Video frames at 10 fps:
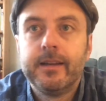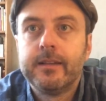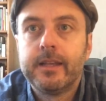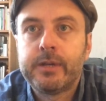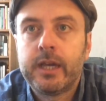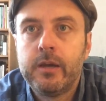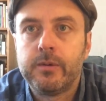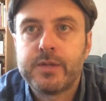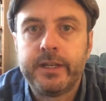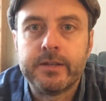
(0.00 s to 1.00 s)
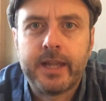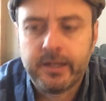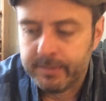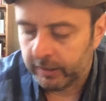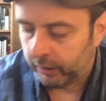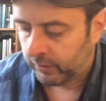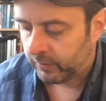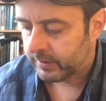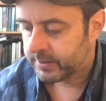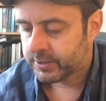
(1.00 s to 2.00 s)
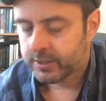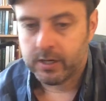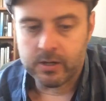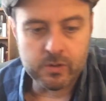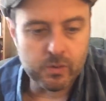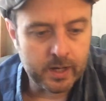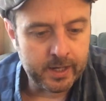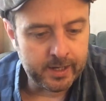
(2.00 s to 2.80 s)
there we go. This video is getting a bit long. So,